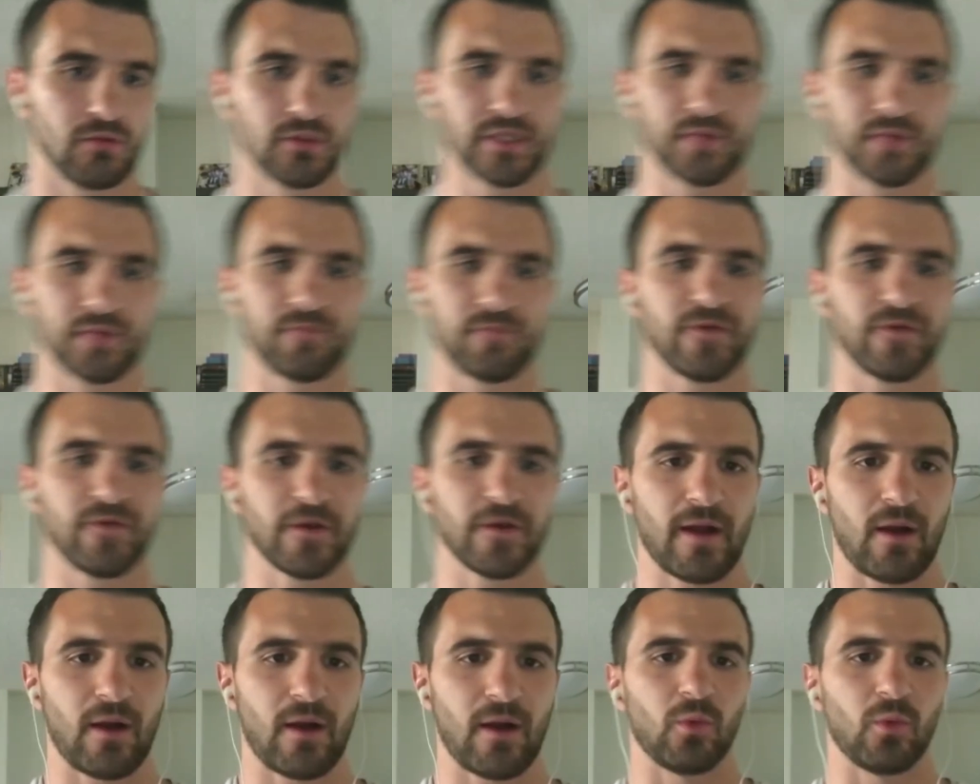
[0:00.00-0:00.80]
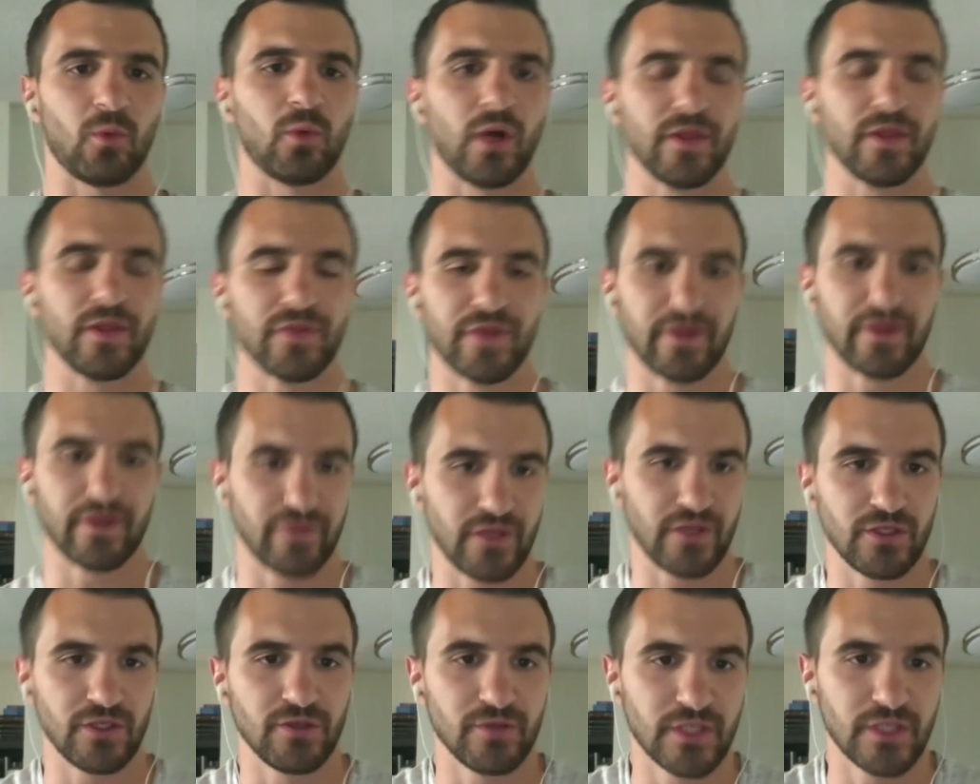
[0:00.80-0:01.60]
Like figure out one thing
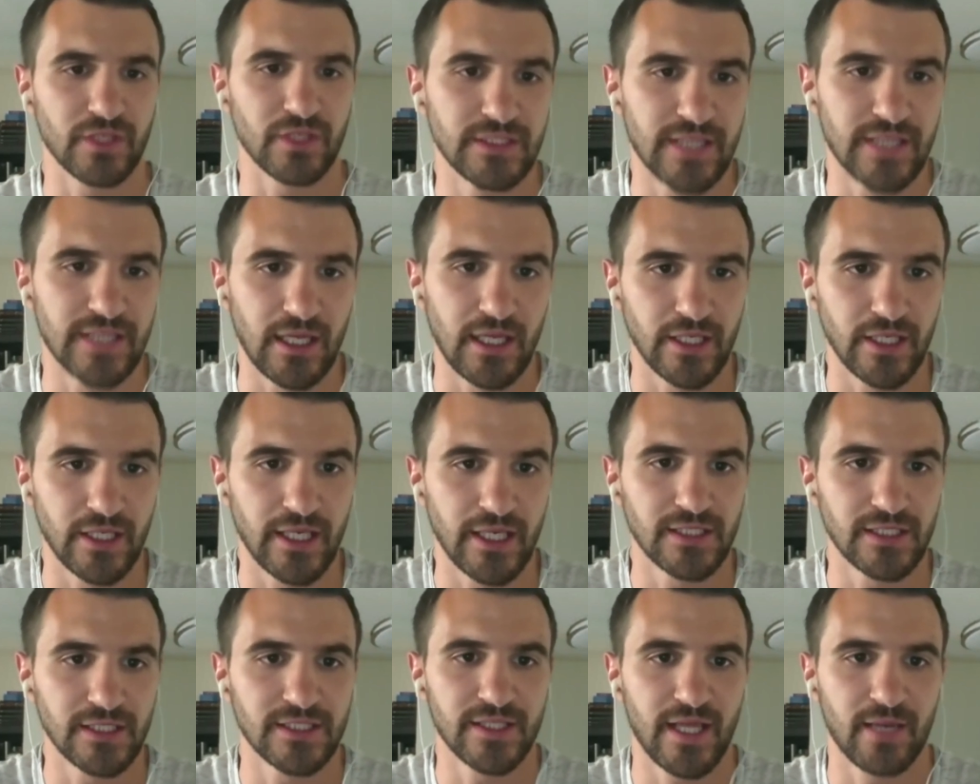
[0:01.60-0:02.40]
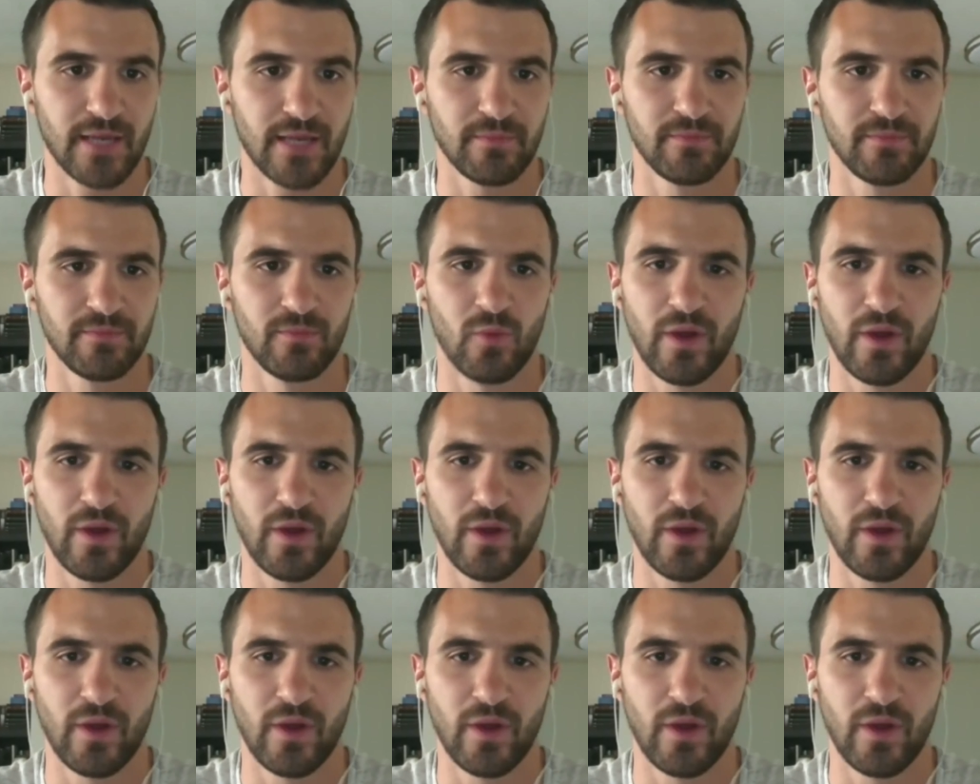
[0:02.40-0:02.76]
that you can delegate to them,